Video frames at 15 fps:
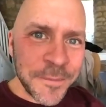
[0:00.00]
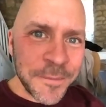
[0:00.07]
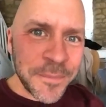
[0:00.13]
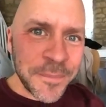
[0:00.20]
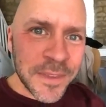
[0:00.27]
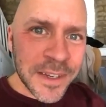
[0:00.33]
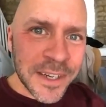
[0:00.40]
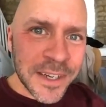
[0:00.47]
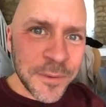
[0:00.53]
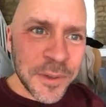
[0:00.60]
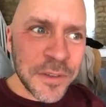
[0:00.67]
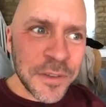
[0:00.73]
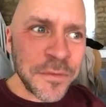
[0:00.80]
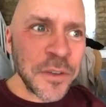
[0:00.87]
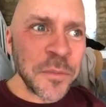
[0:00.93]
I was a
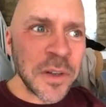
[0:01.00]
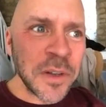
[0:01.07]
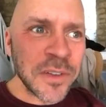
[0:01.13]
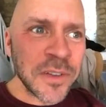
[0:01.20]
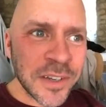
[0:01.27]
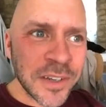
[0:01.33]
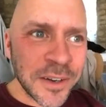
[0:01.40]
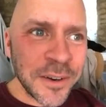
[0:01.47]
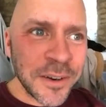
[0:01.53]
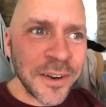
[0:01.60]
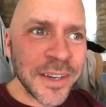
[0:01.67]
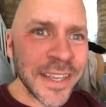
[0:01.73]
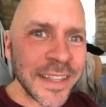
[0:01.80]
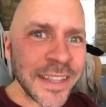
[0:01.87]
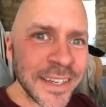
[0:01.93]
few months ago. Okay,
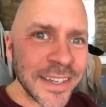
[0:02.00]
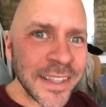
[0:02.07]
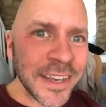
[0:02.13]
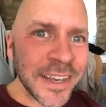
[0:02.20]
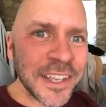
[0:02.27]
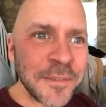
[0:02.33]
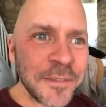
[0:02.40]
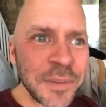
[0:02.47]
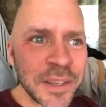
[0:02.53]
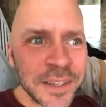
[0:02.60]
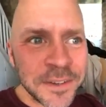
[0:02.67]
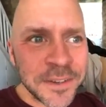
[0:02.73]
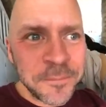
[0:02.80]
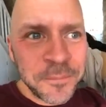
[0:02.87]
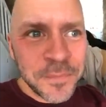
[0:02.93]
it can be
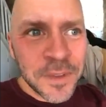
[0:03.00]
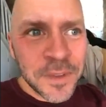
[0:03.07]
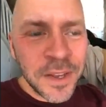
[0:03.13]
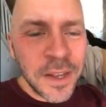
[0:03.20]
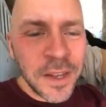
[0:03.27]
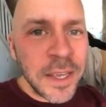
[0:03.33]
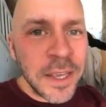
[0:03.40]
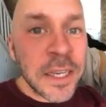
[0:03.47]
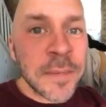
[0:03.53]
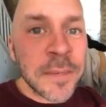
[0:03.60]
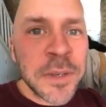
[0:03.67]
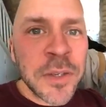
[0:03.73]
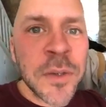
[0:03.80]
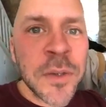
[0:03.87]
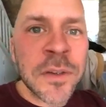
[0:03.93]

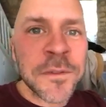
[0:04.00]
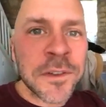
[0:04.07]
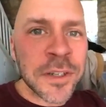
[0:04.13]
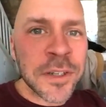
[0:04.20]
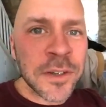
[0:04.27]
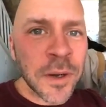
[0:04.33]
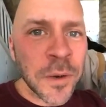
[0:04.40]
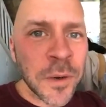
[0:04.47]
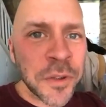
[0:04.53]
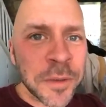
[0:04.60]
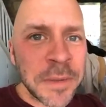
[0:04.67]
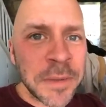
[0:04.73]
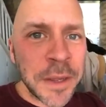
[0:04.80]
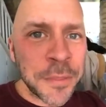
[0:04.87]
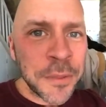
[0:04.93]
useful to know that
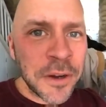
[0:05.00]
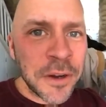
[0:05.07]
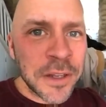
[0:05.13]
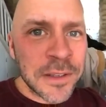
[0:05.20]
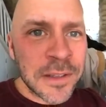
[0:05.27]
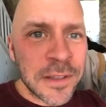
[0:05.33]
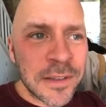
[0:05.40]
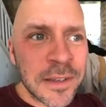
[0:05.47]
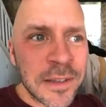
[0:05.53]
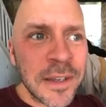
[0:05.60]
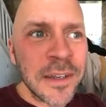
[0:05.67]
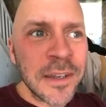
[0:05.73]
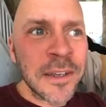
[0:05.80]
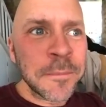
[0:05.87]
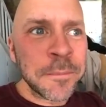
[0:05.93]
my thoughts
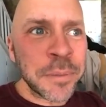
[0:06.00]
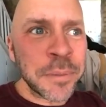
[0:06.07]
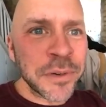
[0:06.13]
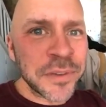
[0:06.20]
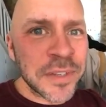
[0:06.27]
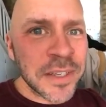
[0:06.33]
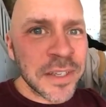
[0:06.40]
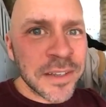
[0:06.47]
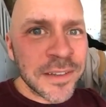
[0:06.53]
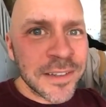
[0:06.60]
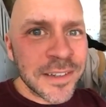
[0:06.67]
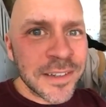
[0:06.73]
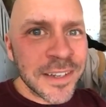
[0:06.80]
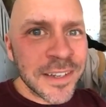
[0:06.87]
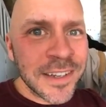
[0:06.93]

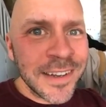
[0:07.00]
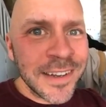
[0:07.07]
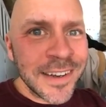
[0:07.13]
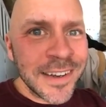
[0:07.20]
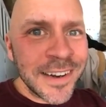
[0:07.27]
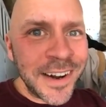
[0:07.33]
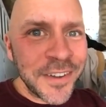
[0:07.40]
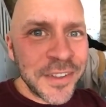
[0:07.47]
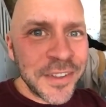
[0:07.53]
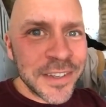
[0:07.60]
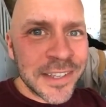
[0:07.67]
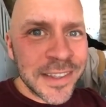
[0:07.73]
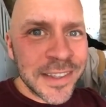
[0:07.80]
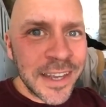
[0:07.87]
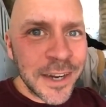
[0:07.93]
persist on this,
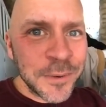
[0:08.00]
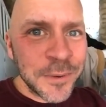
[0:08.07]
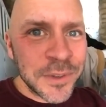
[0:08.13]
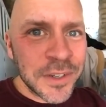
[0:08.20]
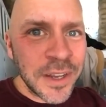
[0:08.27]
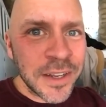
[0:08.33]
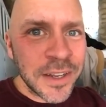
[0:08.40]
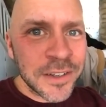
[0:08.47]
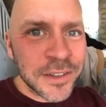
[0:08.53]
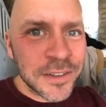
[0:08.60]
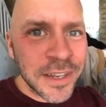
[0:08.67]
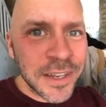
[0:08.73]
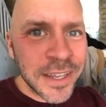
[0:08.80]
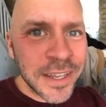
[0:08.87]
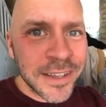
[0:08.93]
and that was not just
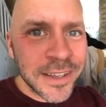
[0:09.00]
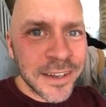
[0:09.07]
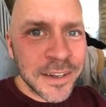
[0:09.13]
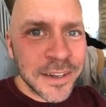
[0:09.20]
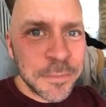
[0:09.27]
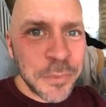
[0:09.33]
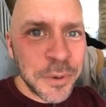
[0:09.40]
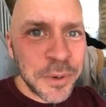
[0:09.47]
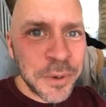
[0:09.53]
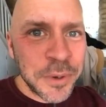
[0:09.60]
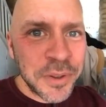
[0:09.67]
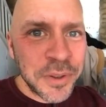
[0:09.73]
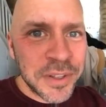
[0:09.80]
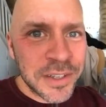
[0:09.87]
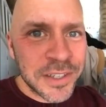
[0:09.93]
a mood
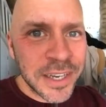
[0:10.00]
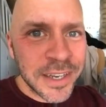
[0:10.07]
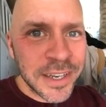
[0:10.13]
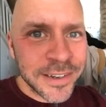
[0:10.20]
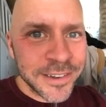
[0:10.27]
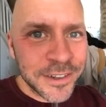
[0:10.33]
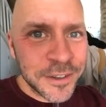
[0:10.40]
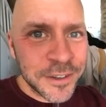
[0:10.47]
that changed.